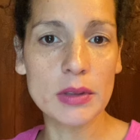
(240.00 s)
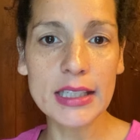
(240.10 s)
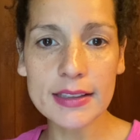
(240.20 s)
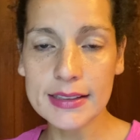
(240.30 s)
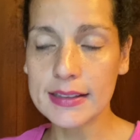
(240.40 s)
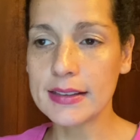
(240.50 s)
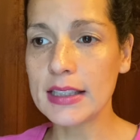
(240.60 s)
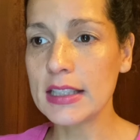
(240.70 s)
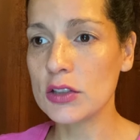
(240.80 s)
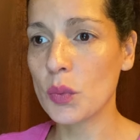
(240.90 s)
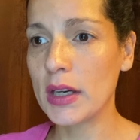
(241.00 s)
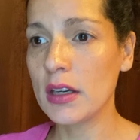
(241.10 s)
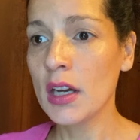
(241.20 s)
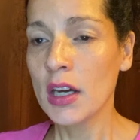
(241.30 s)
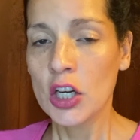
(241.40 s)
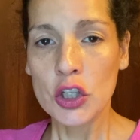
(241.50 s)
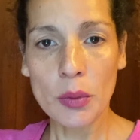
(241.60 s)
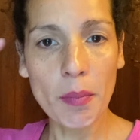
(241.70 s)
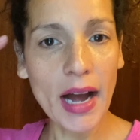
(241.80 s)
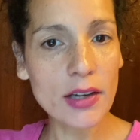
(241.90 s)
get a disease, when your
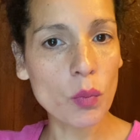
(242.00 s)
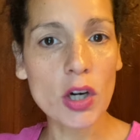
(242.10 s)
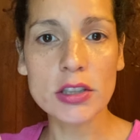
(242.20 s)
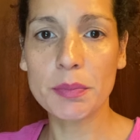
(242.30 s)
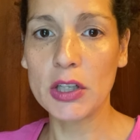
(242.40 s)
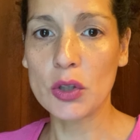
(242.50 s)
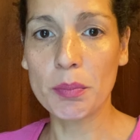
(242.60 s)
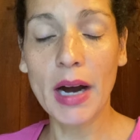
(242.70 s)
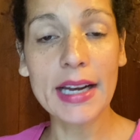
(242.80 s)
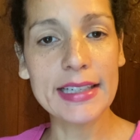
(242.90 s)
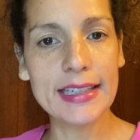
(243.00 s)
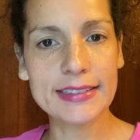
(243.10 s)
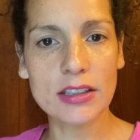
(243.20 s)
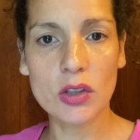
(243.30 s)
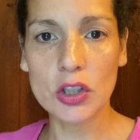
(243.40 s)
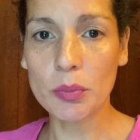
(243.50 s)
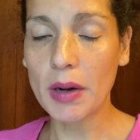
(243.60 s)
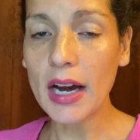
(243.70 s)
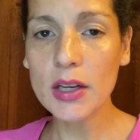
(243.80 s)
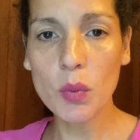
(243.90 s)
mind works but your body doesn't, or your
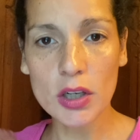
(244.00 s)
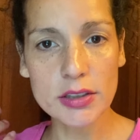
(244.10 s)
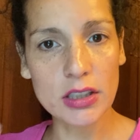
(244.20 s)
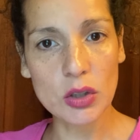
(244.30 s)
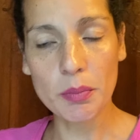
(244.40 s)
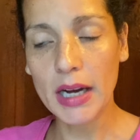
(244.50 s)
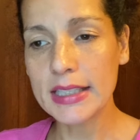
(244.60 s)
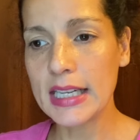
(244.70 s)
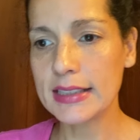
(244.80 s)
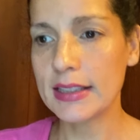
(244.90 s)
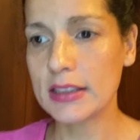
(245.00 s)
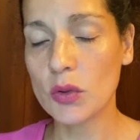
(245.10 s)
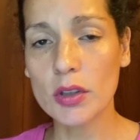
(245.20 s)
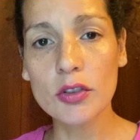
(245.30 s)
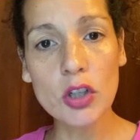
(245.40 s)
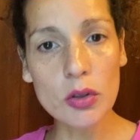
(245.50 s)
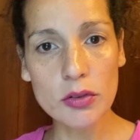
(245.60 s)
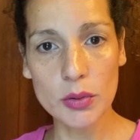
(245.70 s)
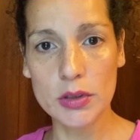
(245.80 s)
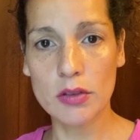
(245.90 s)
body works and your mind doesn't, or you go
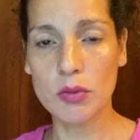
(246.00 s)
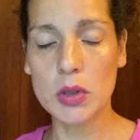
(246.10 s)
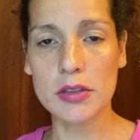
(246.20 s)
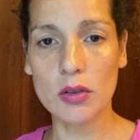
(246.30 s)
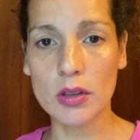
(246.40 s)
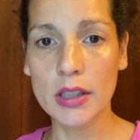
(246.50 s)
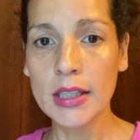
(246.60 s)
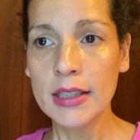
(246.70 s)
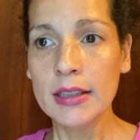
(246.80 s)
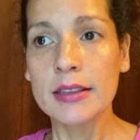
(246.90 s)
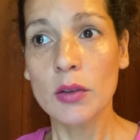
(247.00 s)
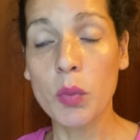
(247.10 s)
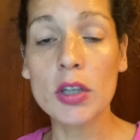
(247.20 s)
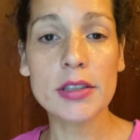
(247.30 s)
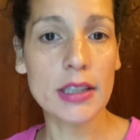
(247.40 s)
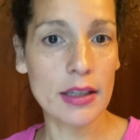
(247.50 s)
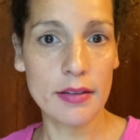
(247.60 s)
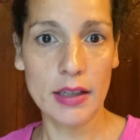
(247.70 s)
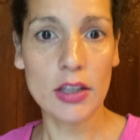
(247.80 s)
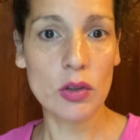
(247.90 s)
through a divorce, or the worst thing, I
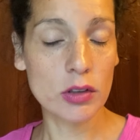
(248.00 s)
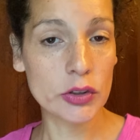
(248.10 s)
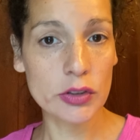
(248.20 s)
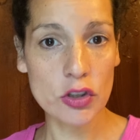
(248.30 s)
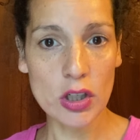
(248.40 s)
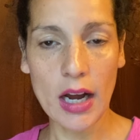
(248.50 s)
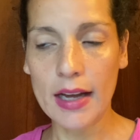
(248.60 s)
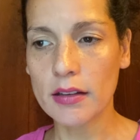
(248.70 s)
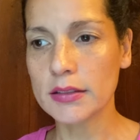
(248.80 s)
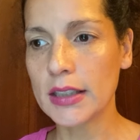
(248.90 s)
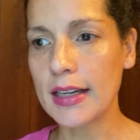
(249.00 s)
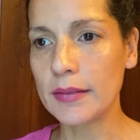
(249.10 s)
think, you lose a child,